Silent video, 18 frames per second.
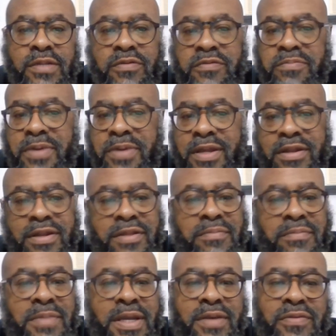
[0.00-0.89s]
was better
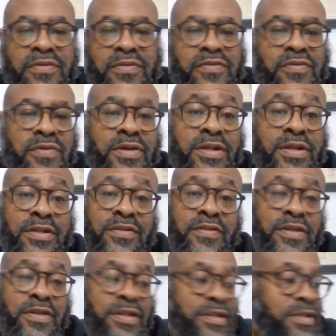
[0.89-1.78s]
than Michael
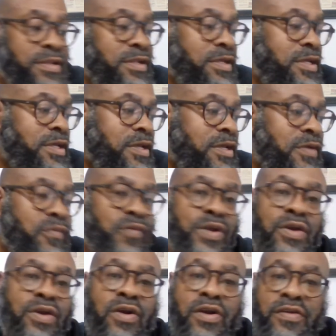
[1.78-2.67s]
Jordan in
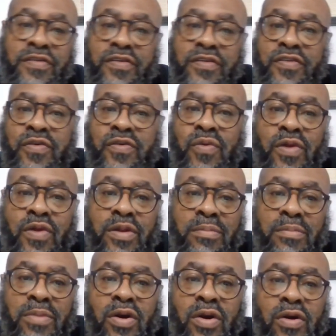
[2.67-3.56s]
regards to scoring a
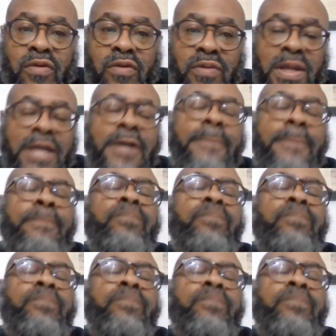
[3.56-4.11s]
ball, right?